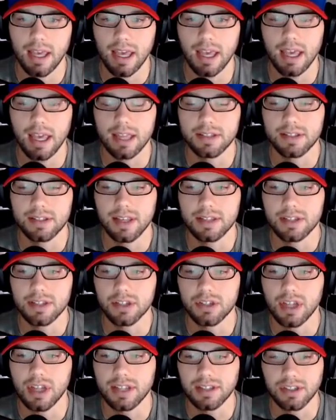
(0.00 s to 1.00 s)
It's a
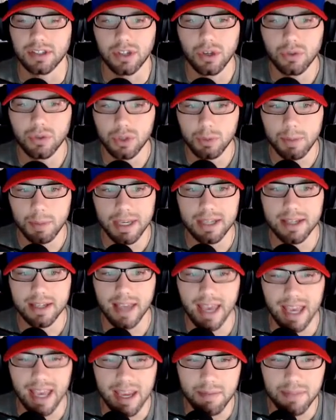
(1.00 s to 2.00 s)
2-speed
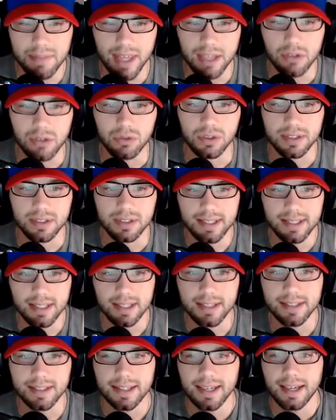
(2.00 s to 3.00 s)
game that you
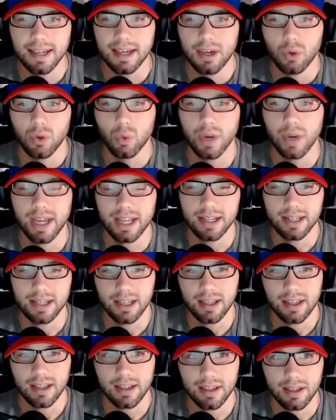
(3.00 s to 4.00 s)
see. It's almost
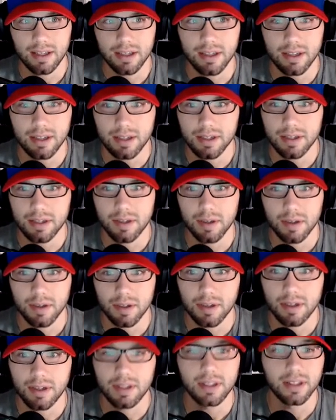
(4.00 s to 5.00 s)
like a Le'Veon Bell
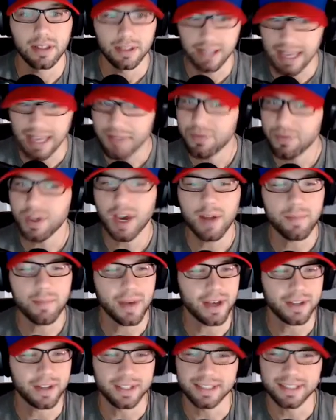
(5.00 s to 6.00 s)
pace. Le'Veon
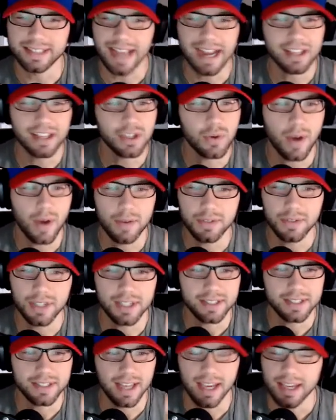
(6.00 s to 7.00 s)
Bell, exactly who I was going
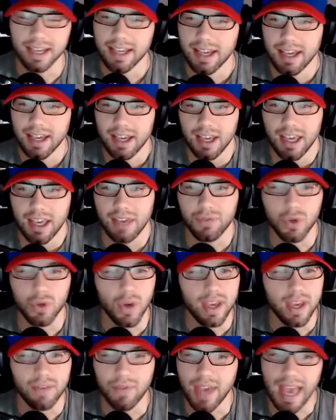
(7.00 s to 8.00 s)
to say. If
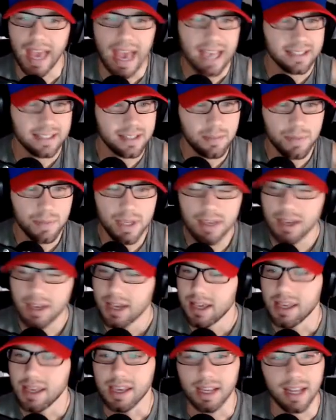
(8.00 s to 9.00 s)
he has to be,
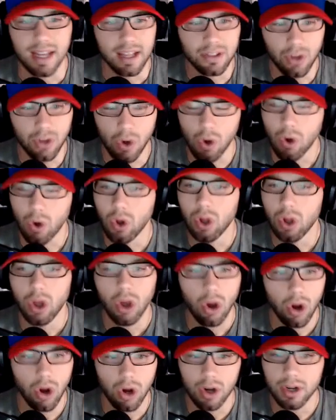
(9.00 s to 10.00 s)
he can hit the hole
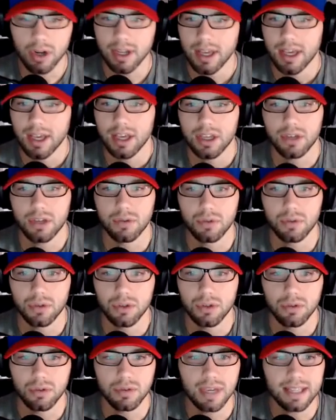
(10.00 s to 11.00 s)
hard.
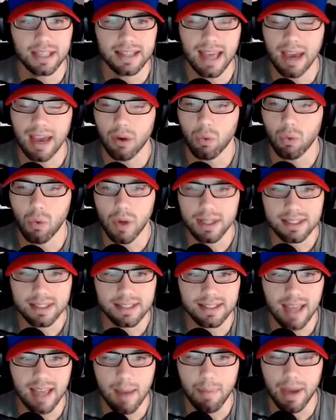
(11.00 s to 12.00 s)
You get that one
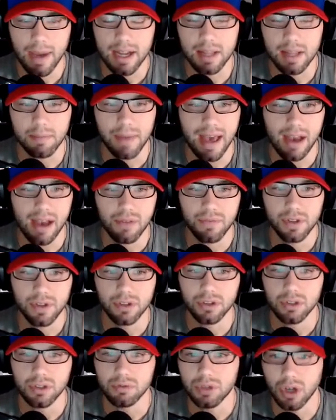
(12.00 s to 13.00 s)
step out of the
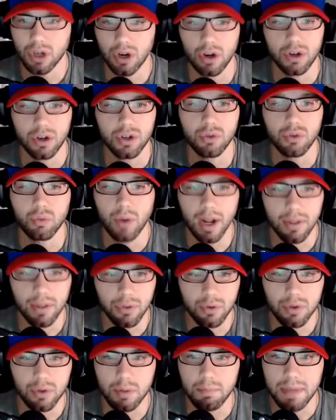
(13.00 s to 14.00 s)
backfield, you turn, you run
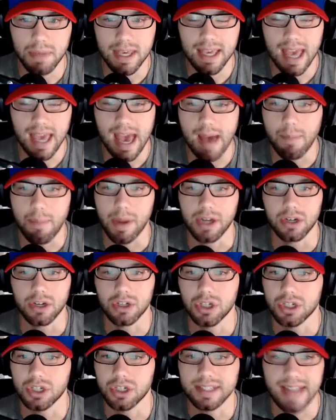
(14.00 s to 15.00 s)
through the B gap, and you're
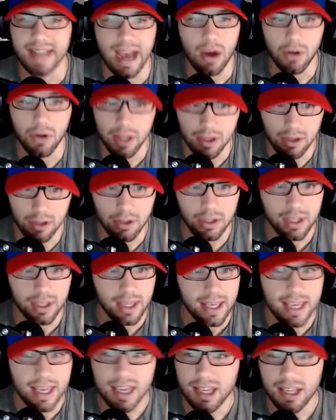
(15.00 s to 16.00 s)
just downhill.
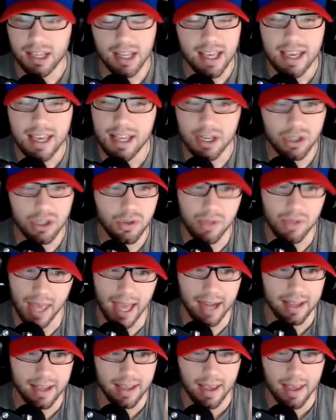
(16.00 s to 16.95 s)
He can do that.